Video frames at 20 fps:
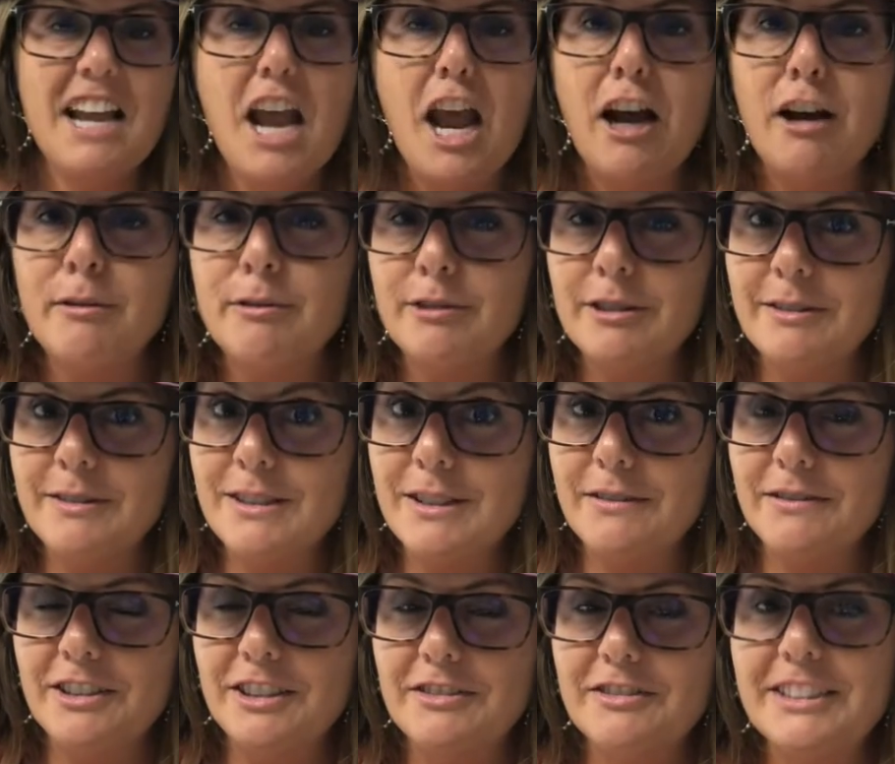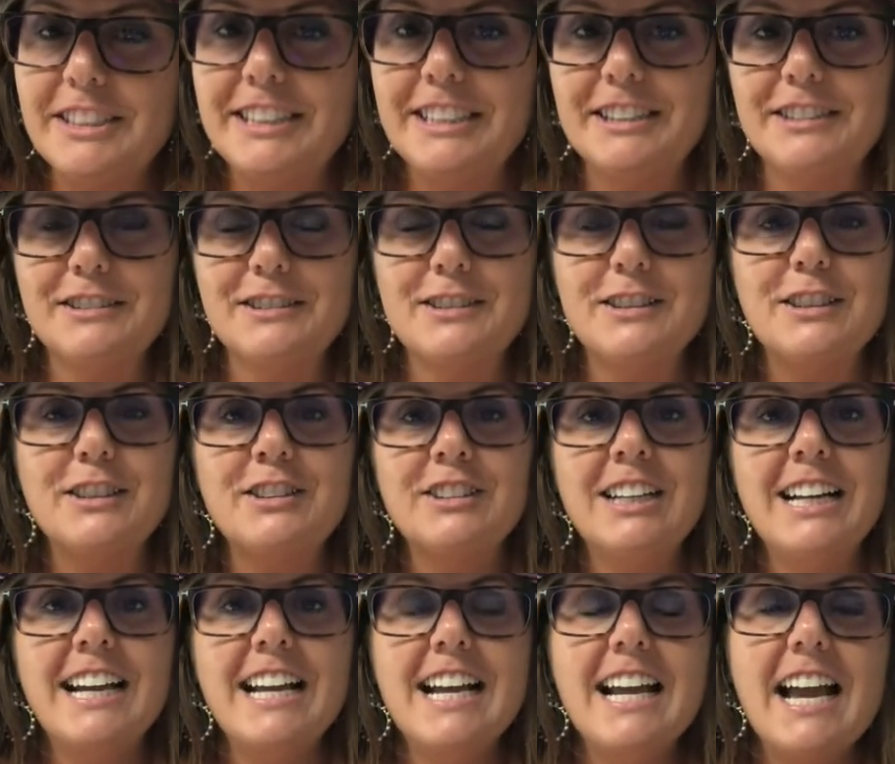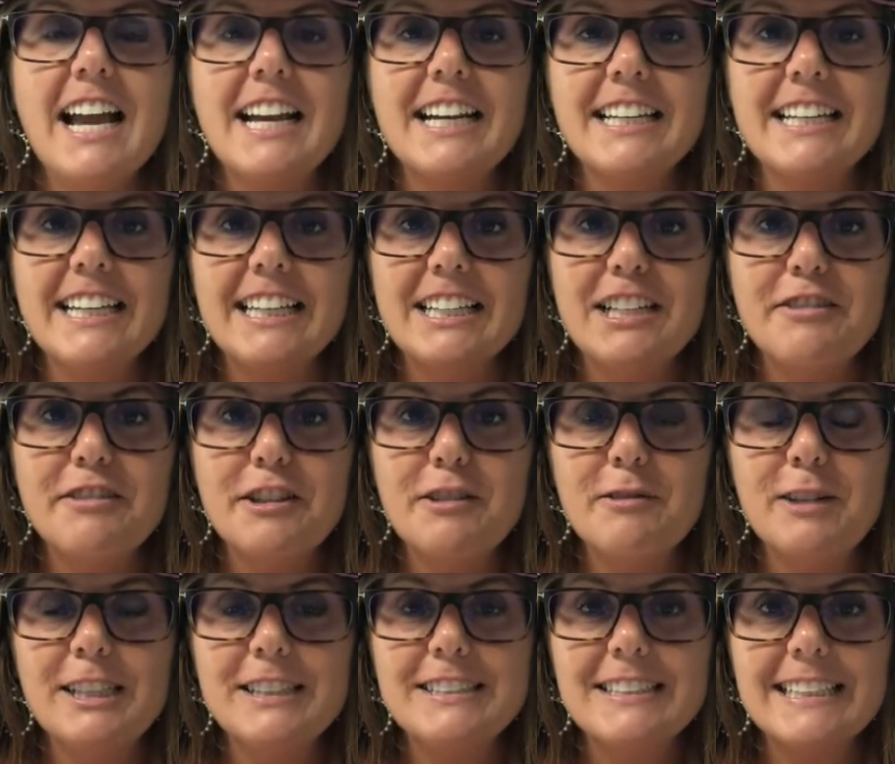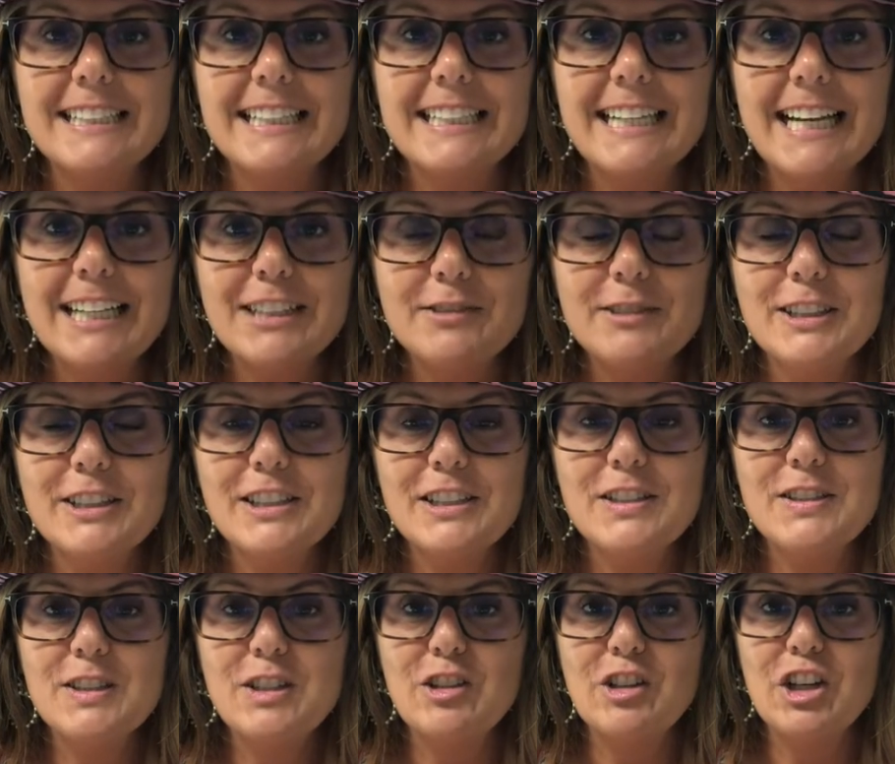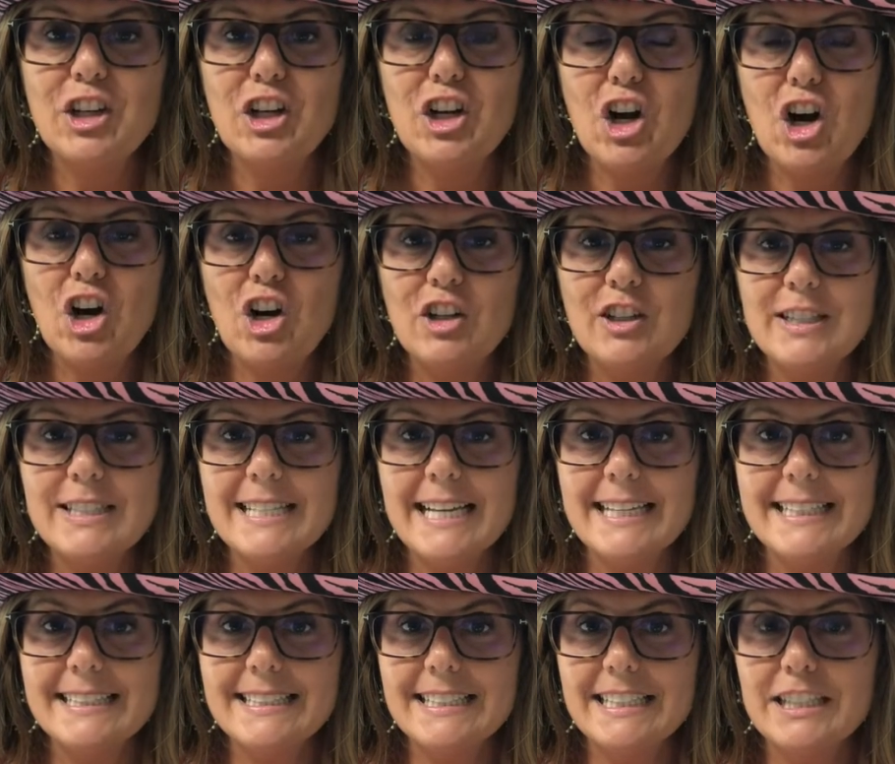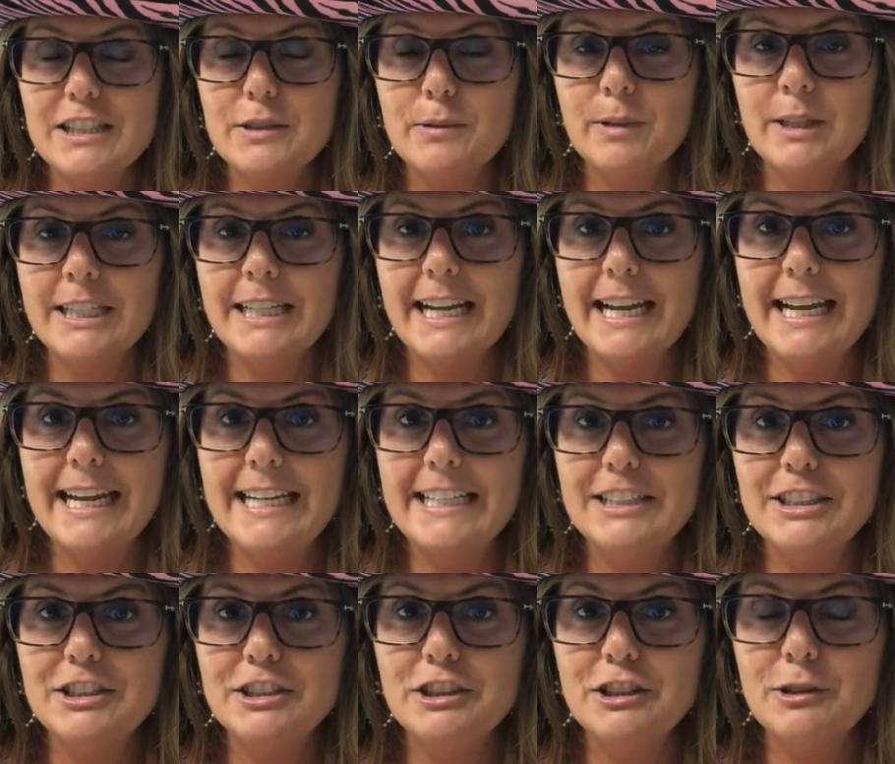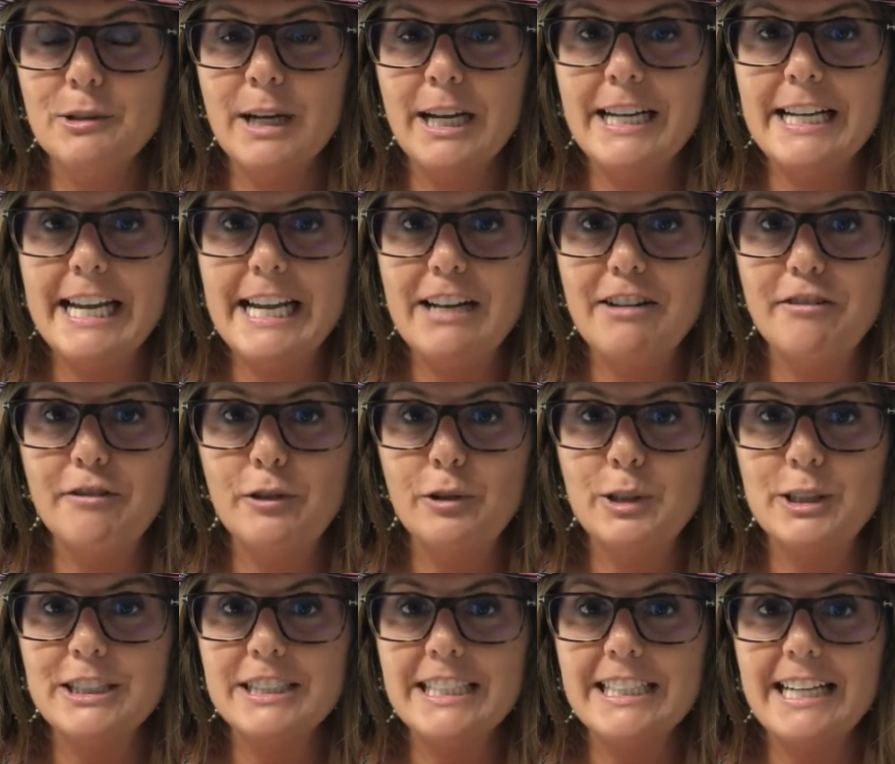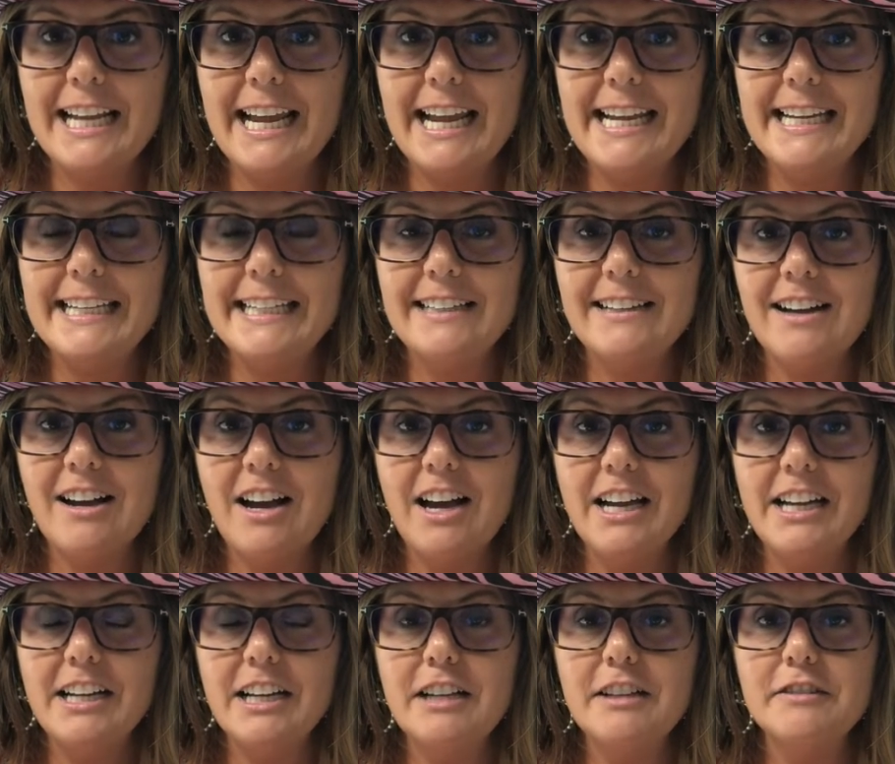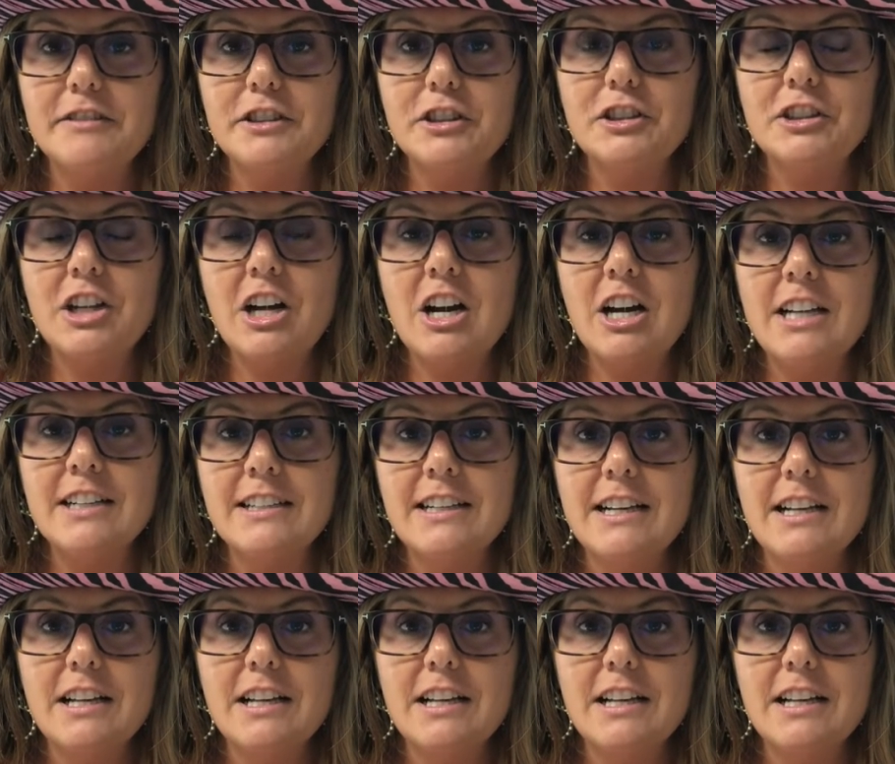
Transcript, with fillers: Hopefully it was a fun video too. Again, if you want to connect with us, you can call us at six one eight, two eight eight, one four eight nine. If you're not